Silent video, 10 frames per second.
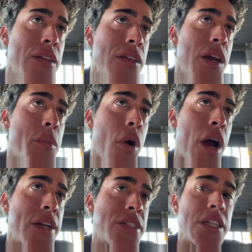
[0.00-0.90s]
Yeah, but
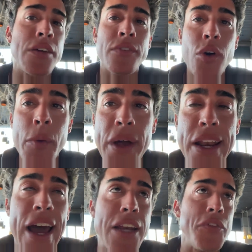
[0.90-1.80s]
honestly, even though I'm not
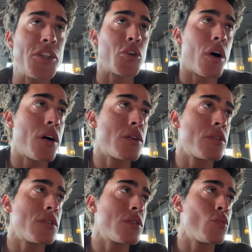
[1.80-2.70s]
9 feet tall,
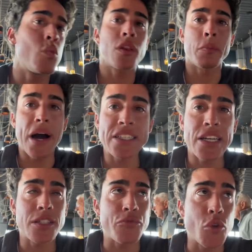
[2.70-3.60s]
with my
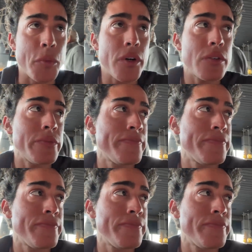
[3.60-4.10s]
sense of humor,